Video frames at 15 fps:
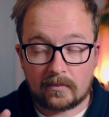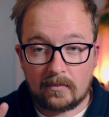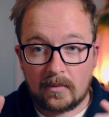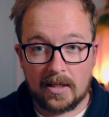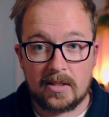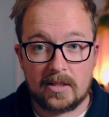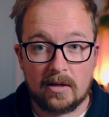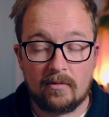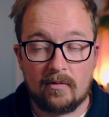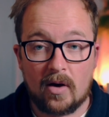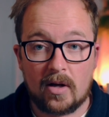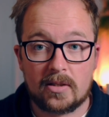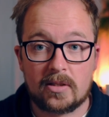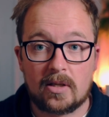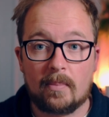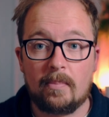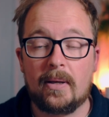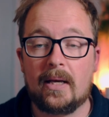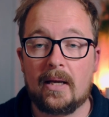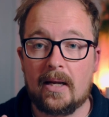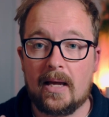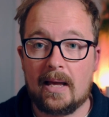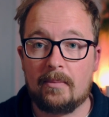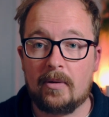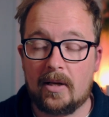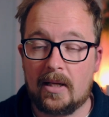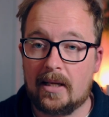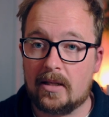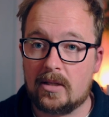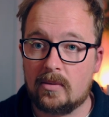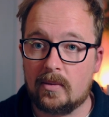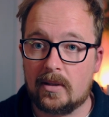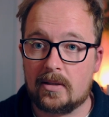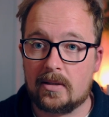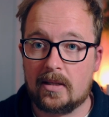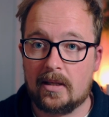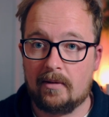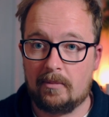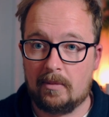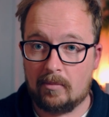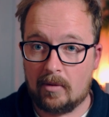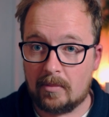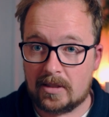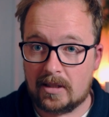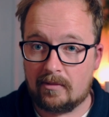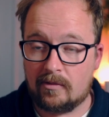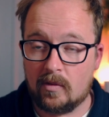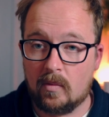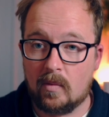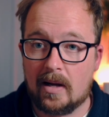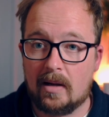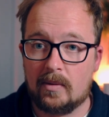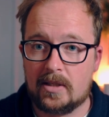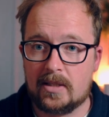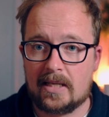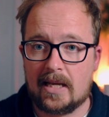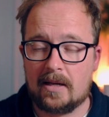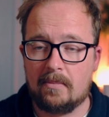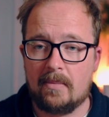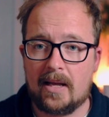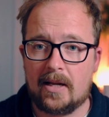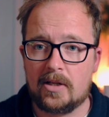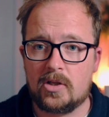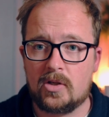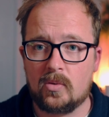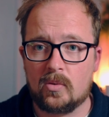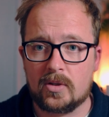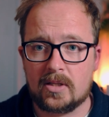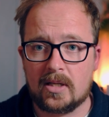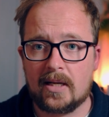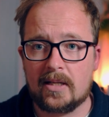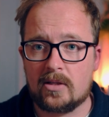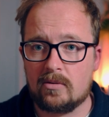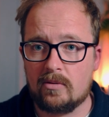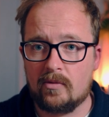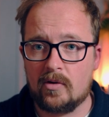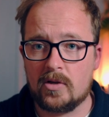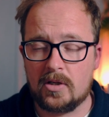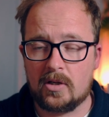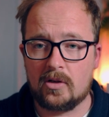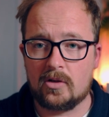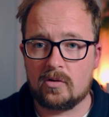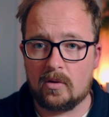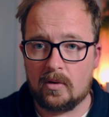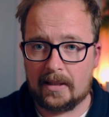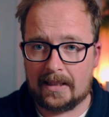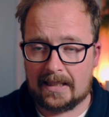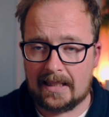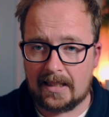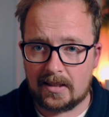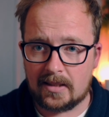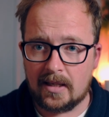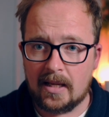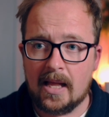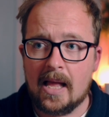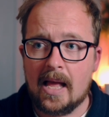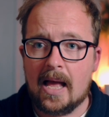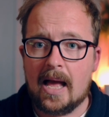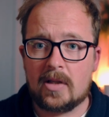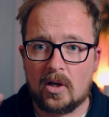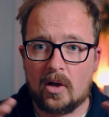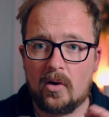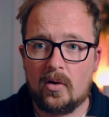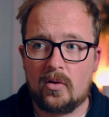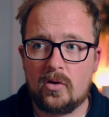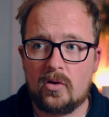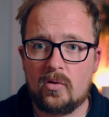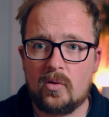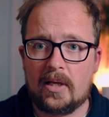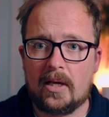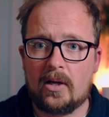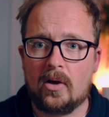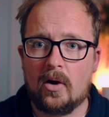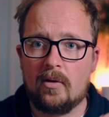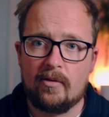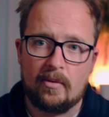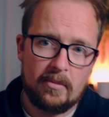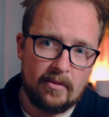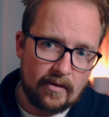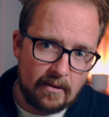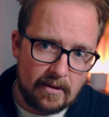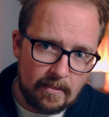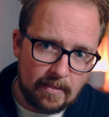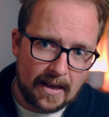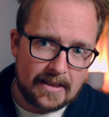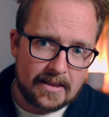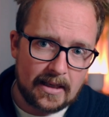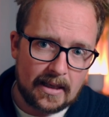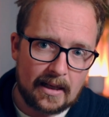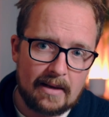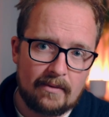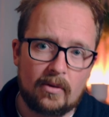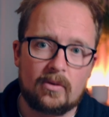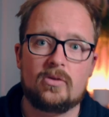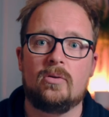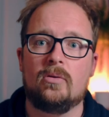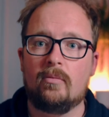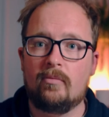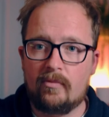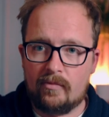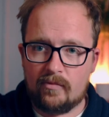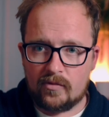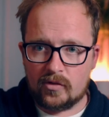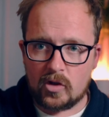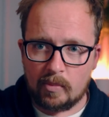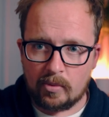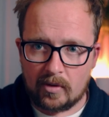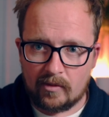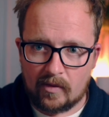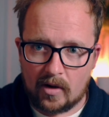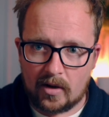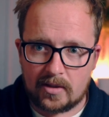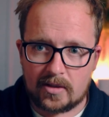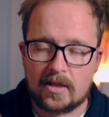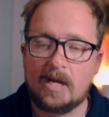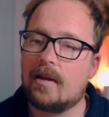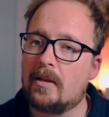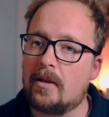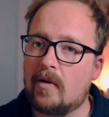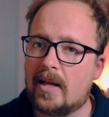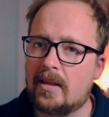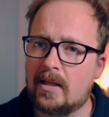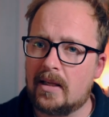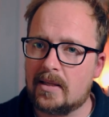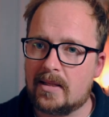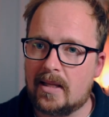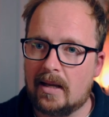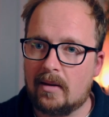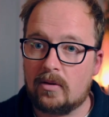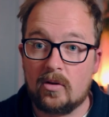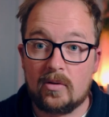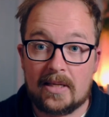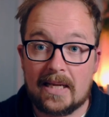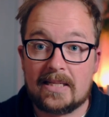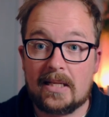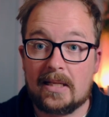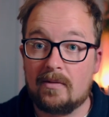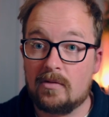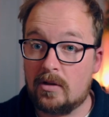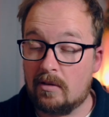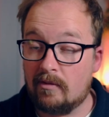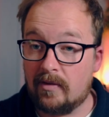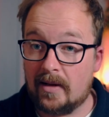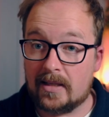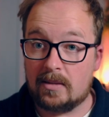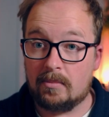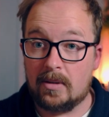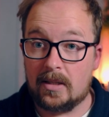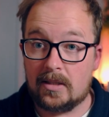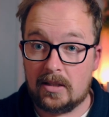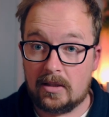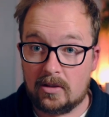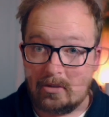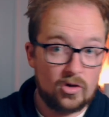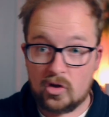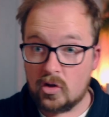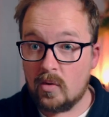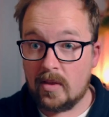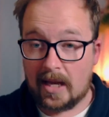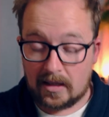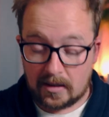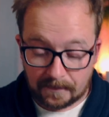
It is an advanced topic, and I am going to get to it. I've been promising it for a while, which is how to manage your sites through version control in Git. So you can go from a very basic level to super advanced. And the great thing is that Udesly gives you the flexibility to do that.